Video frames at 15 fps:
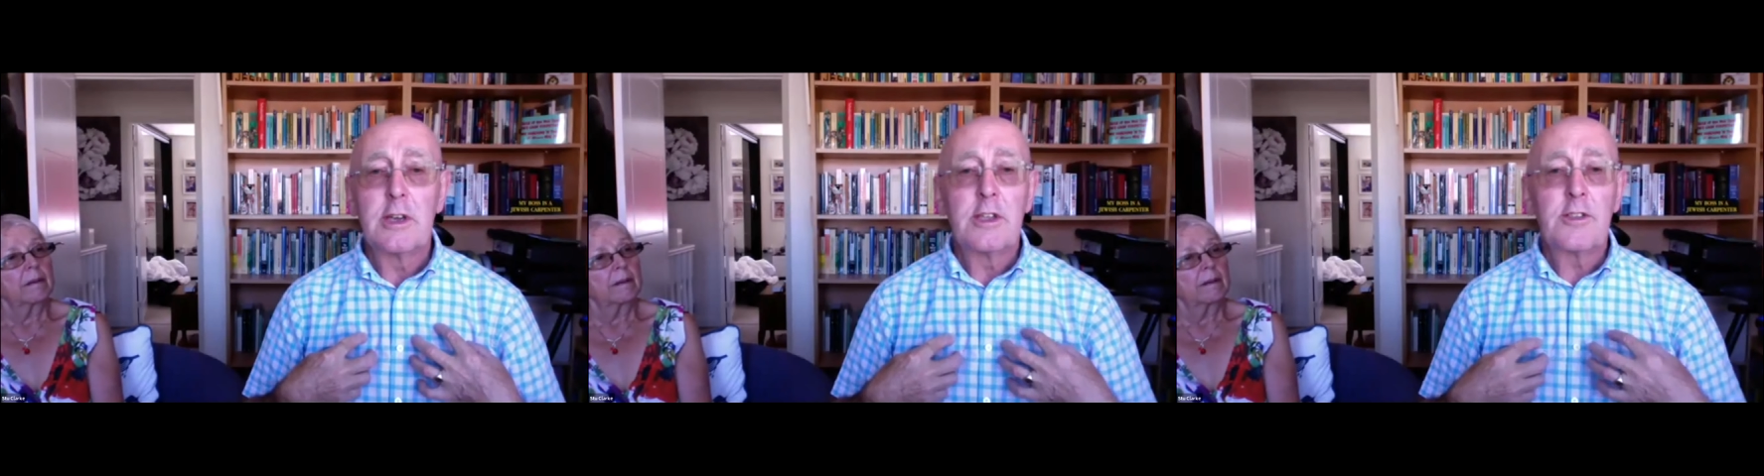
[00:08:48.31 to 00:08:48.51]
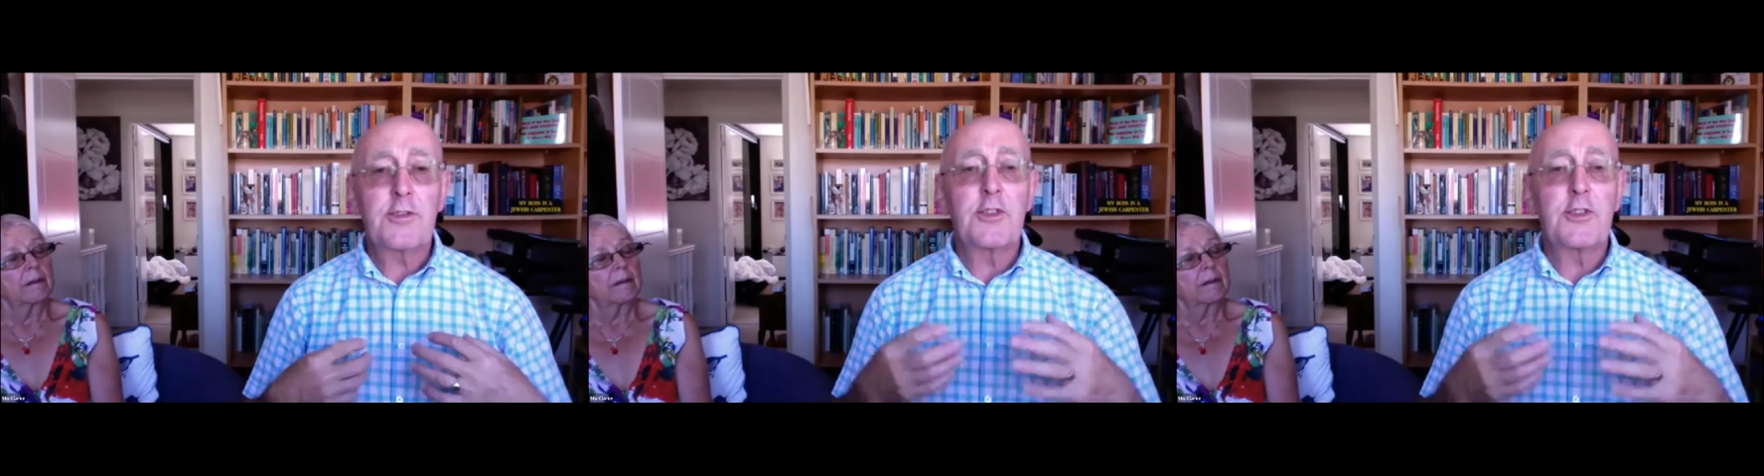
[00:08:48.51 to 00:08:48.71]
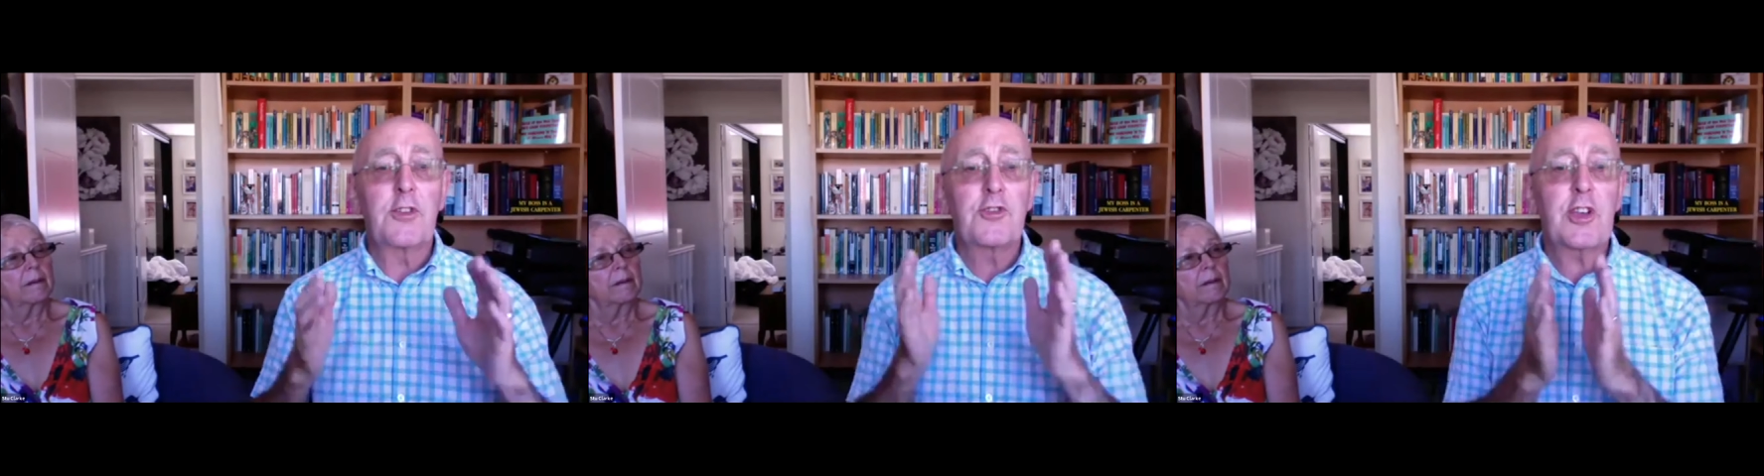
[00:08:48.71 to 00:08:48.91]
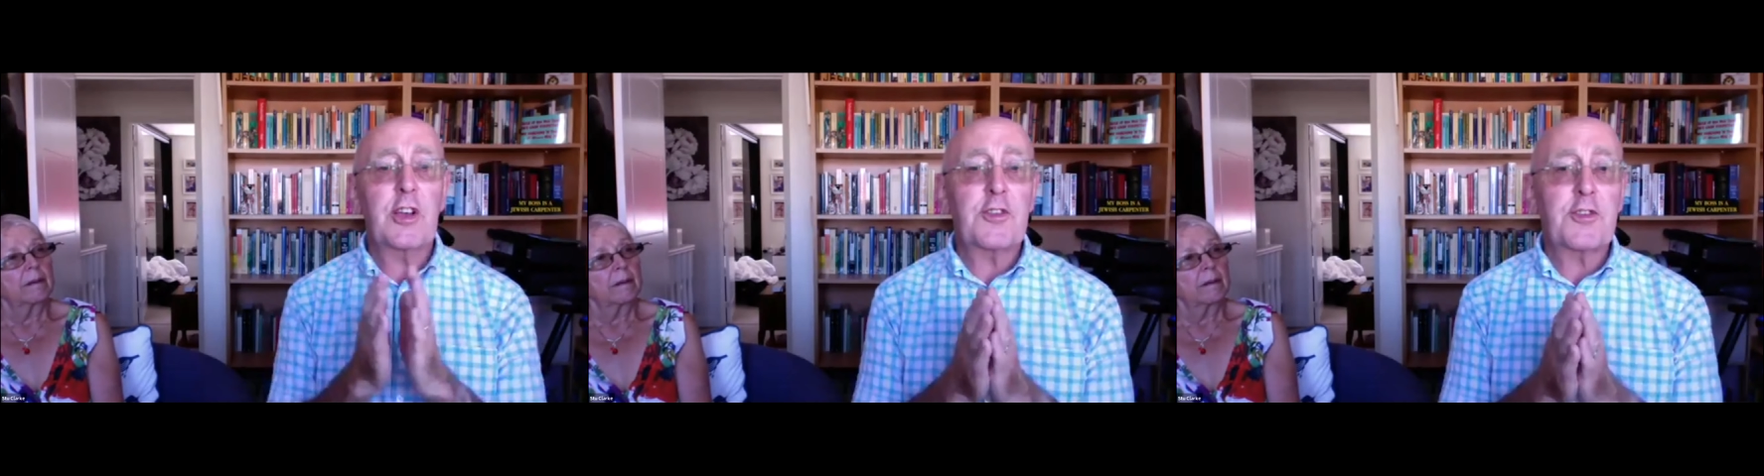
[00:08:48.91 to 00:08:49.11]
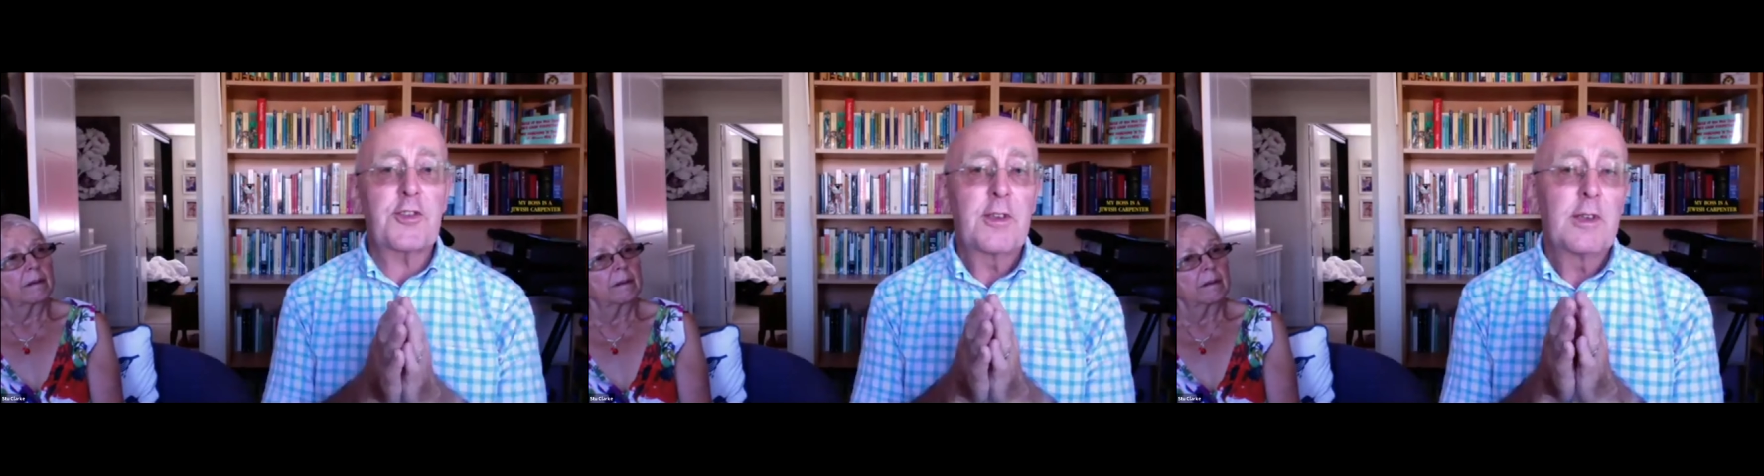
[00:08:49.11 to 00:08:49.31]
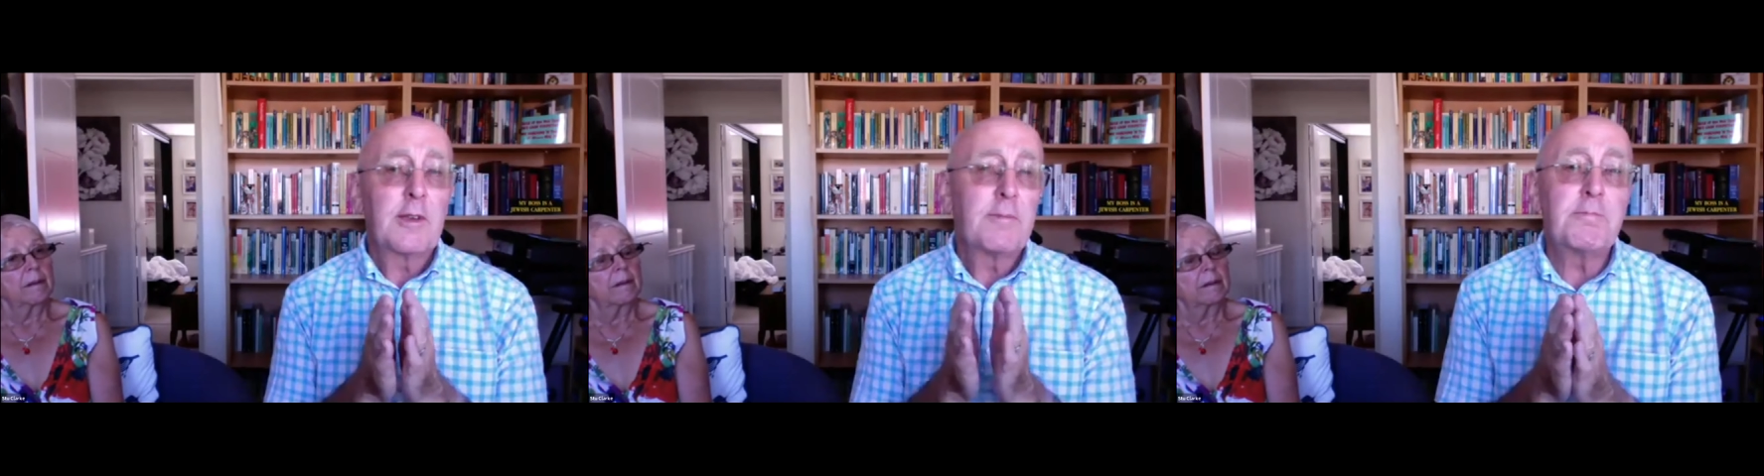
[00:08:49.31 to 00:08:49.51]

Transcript: It's not just